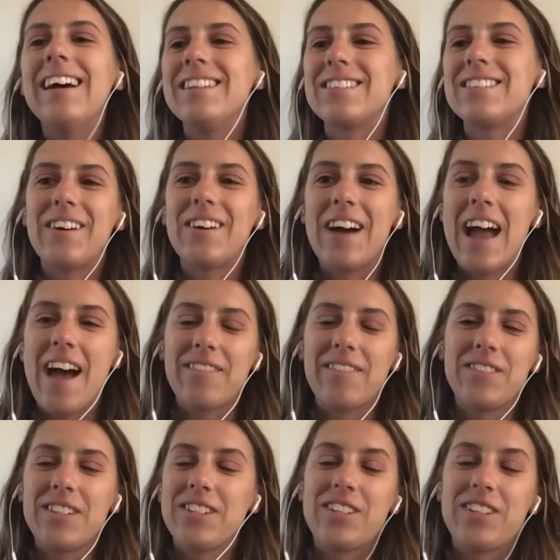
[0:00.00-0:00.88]
And so I
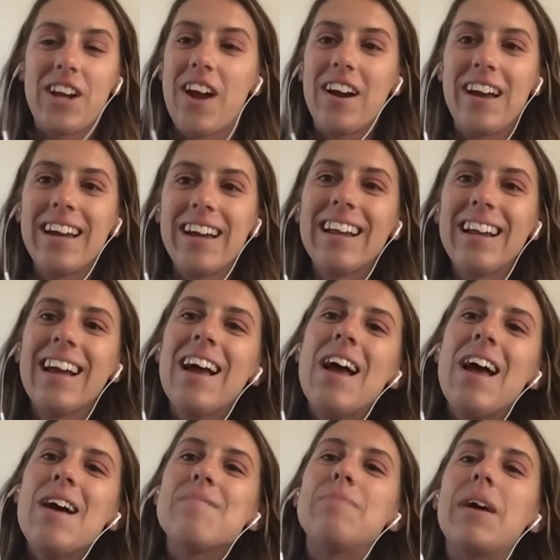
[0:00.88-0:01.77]
have to share it,
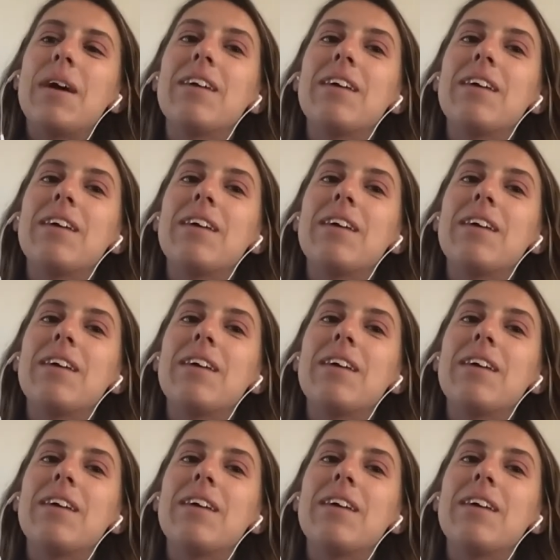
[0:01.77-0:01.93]
but